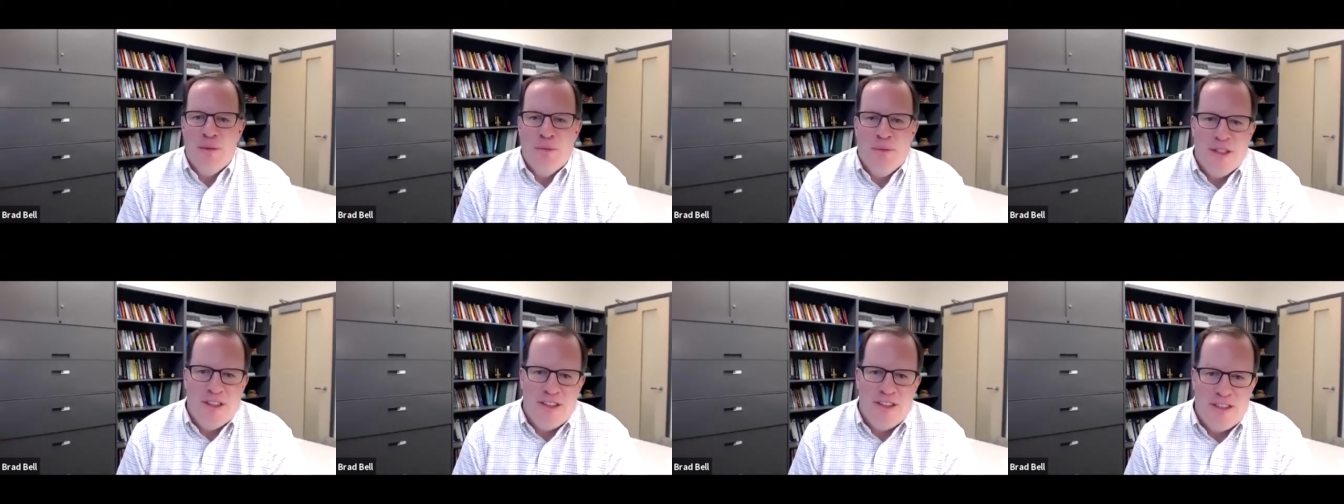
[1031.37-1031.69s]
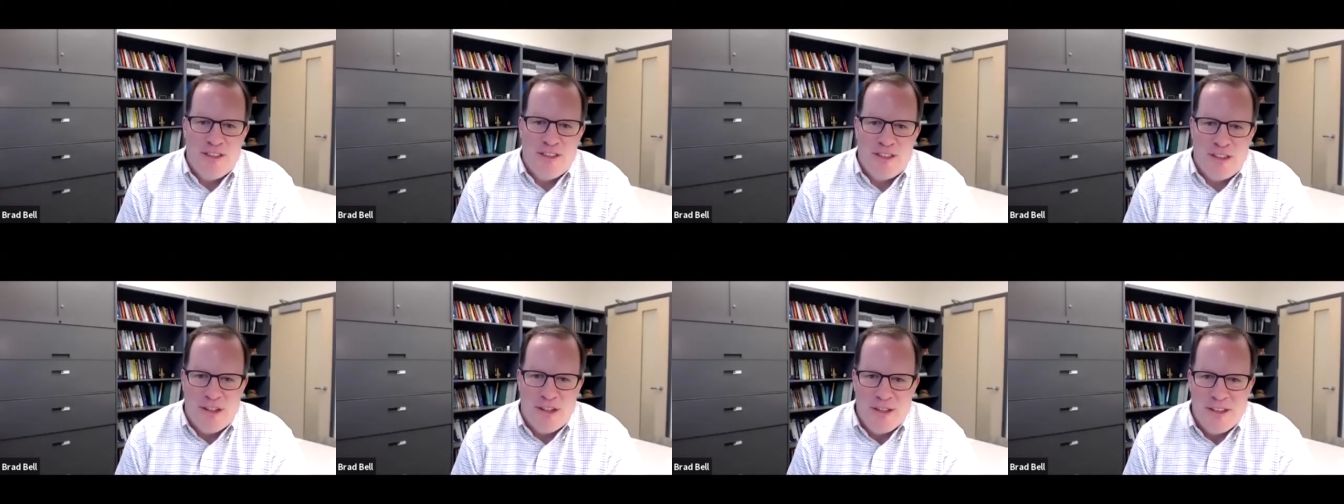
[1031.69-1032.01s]
which
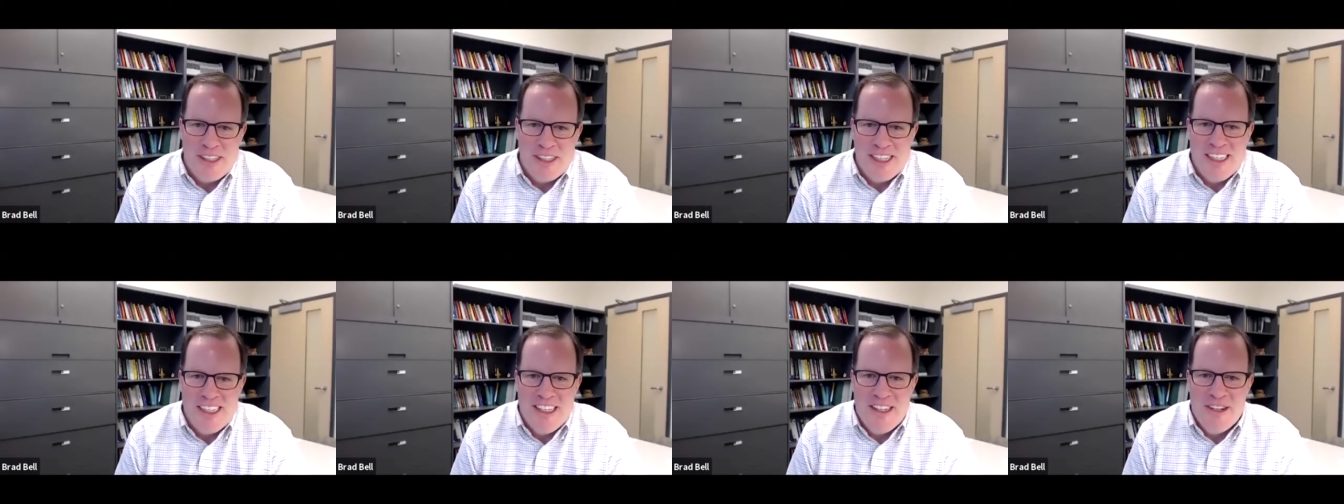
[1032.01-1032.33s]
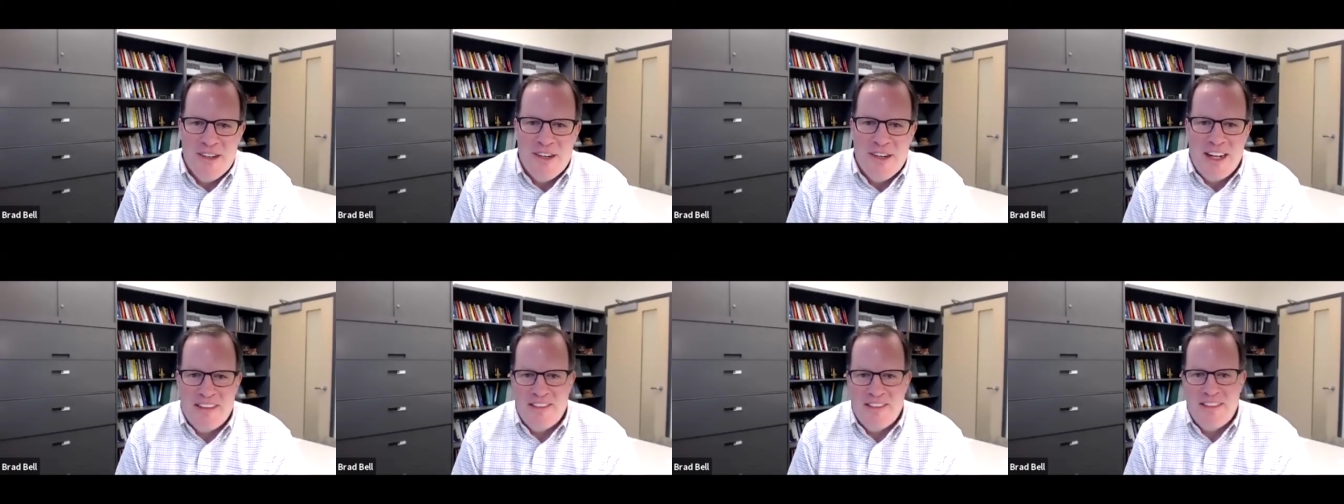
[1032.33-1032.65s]
is certainly an
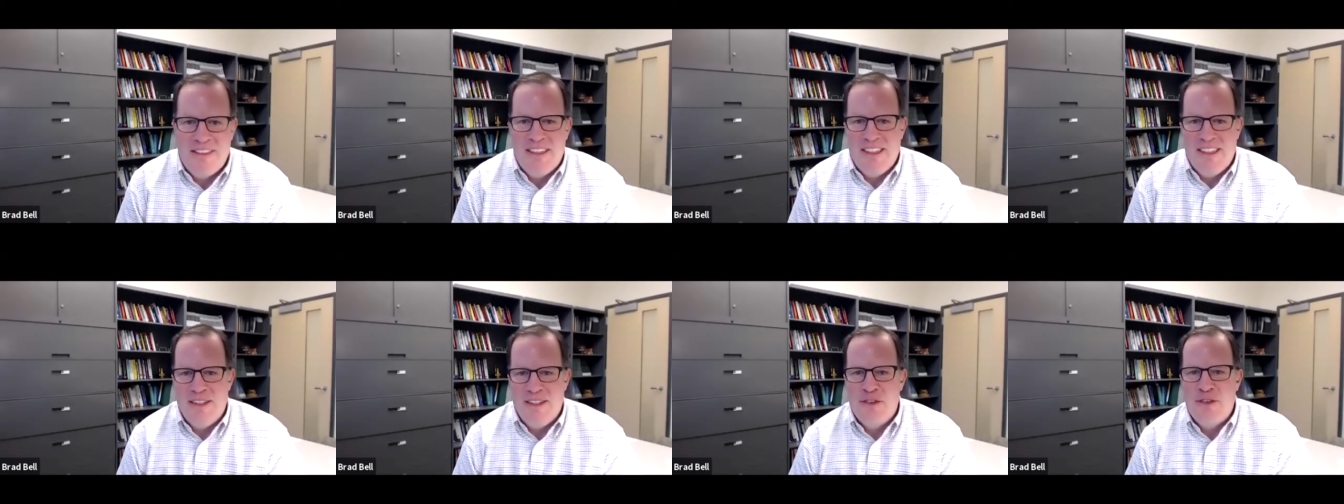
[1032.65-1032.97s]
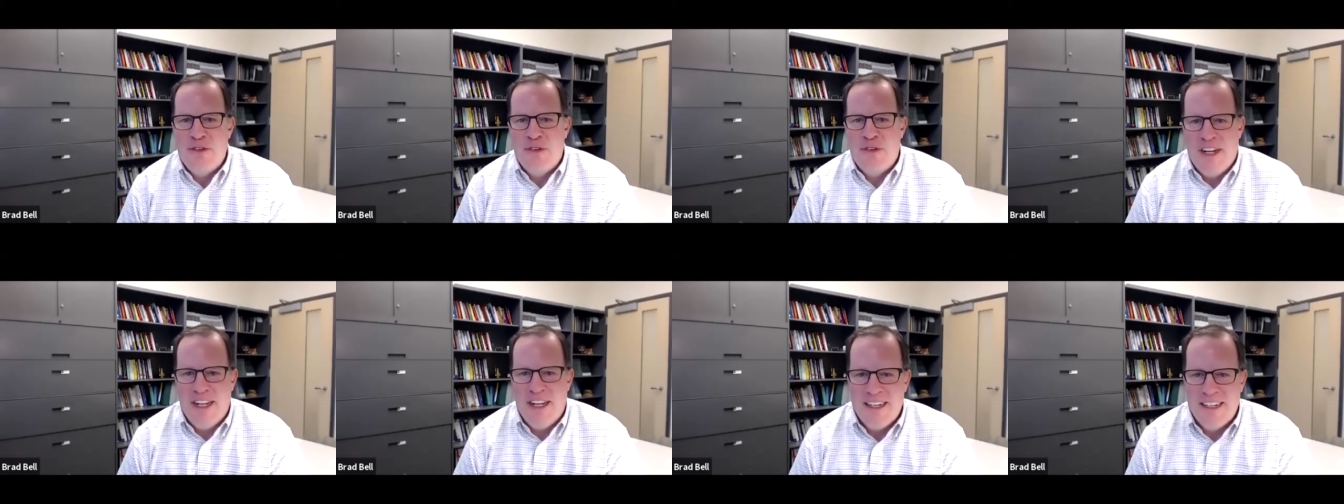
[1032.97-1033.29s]
interesting
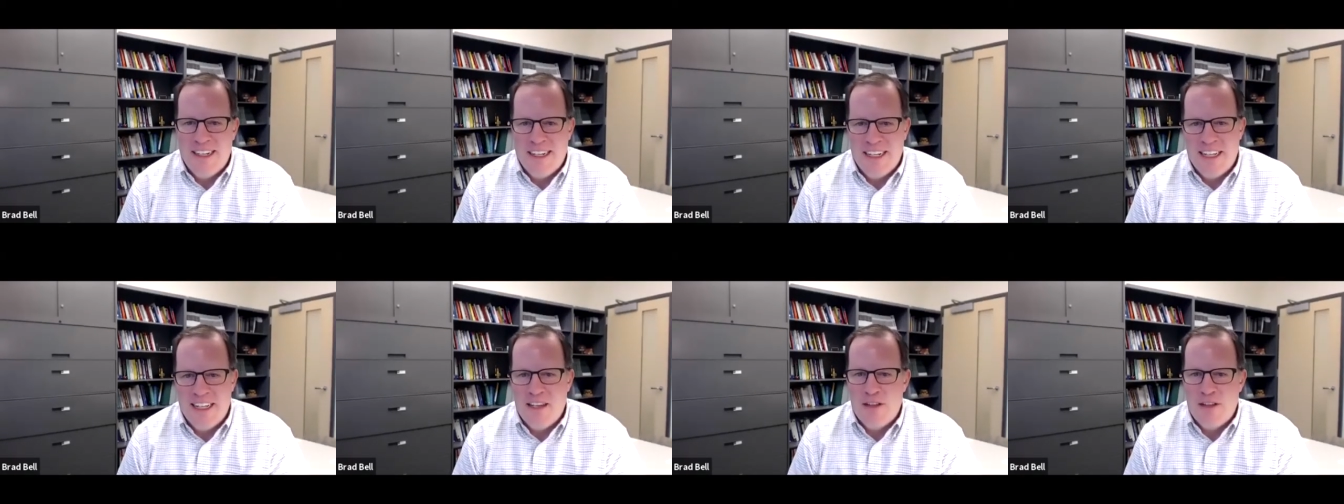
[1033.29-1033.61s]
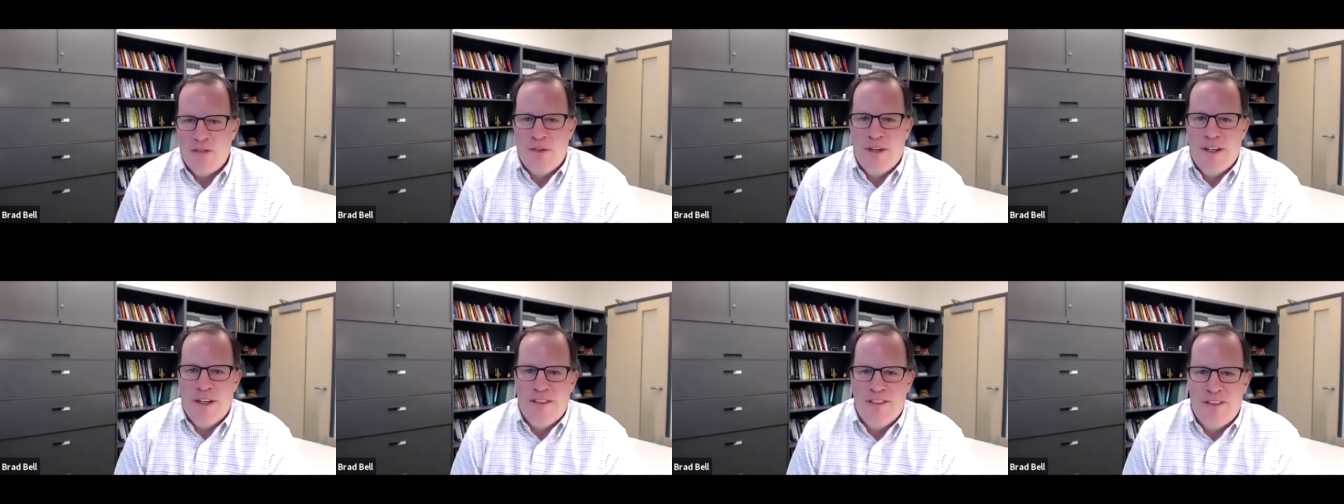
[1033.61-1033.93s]
trend, and I
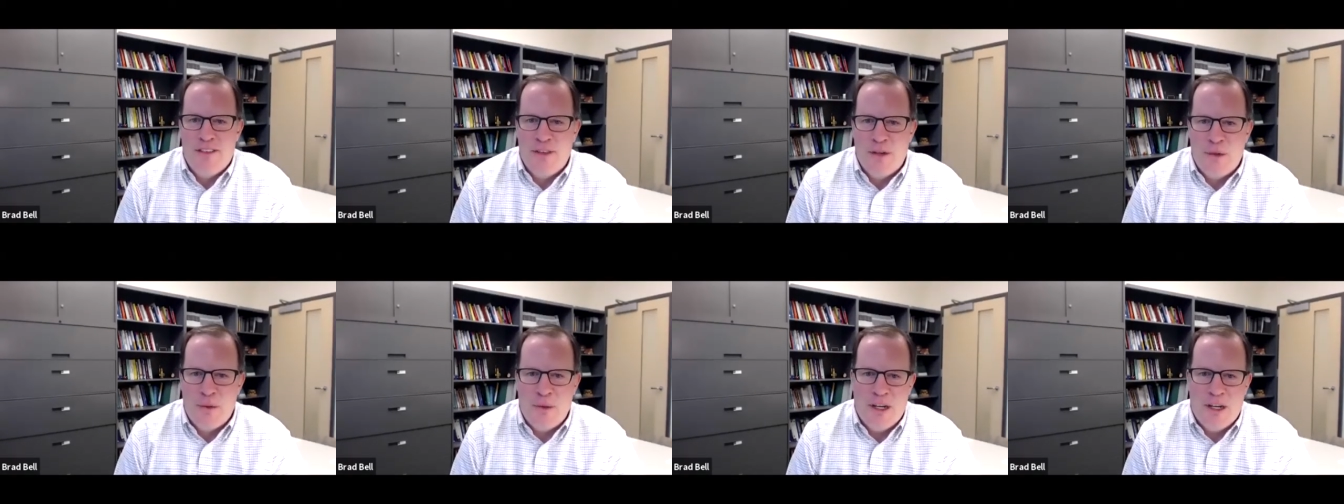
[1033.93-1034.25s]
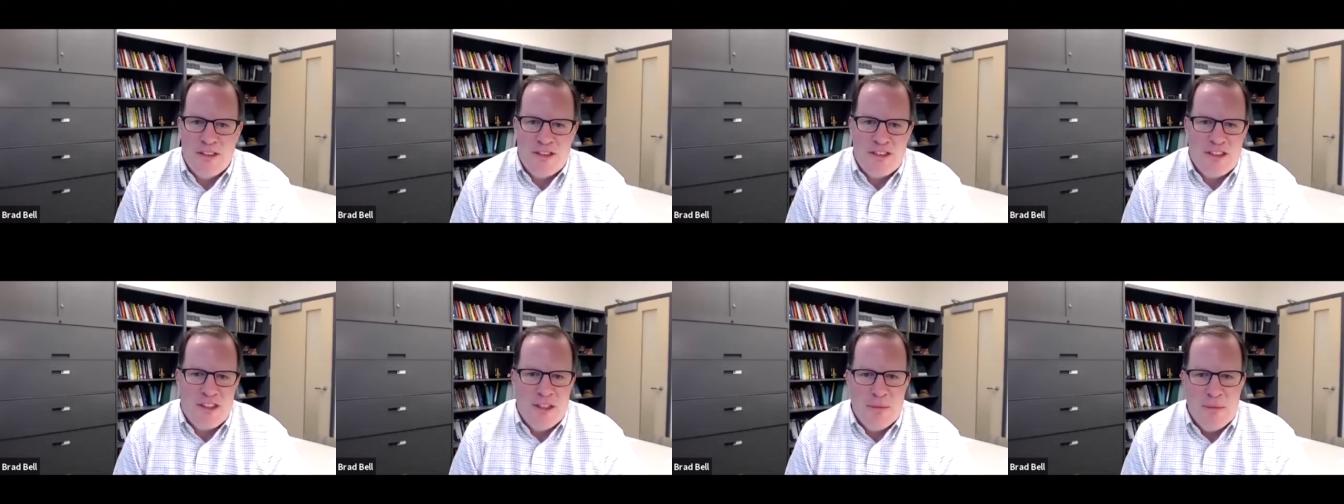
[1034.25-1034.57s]
guess raises a
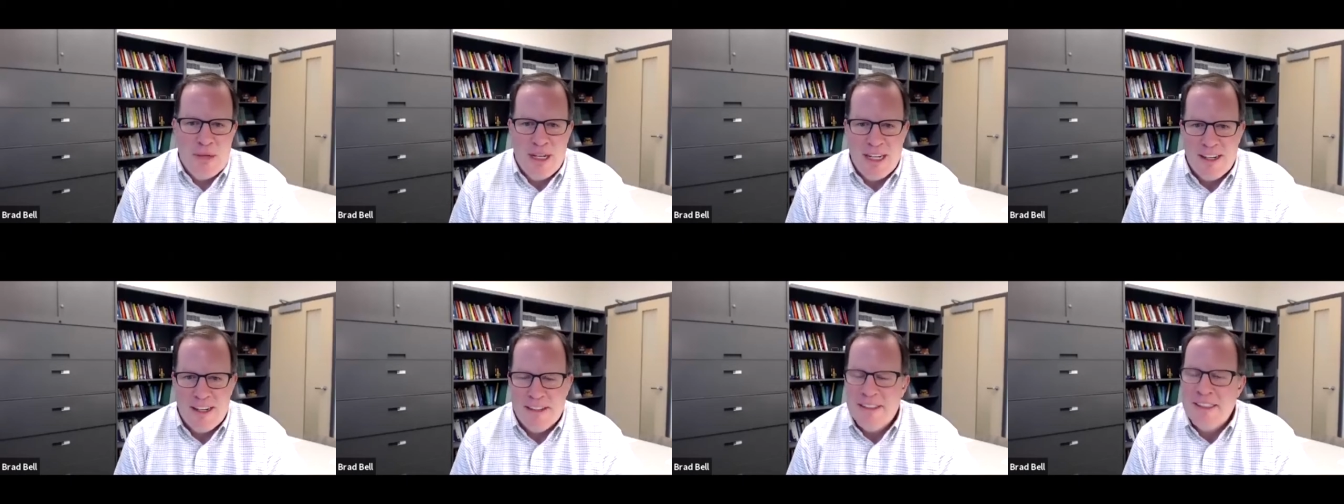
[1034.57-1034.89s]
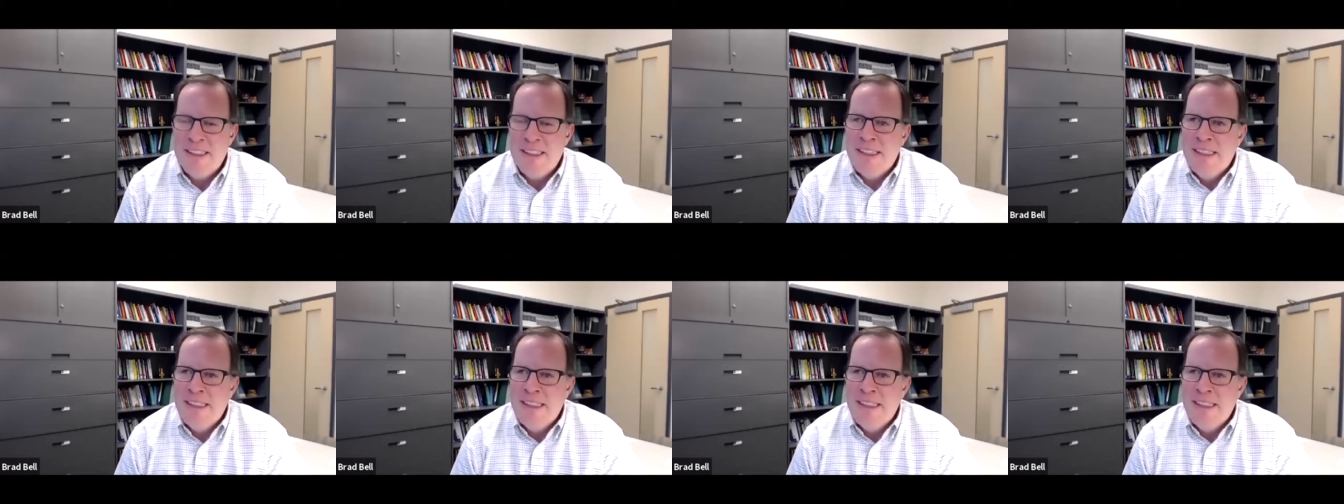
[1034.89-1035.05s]
question about,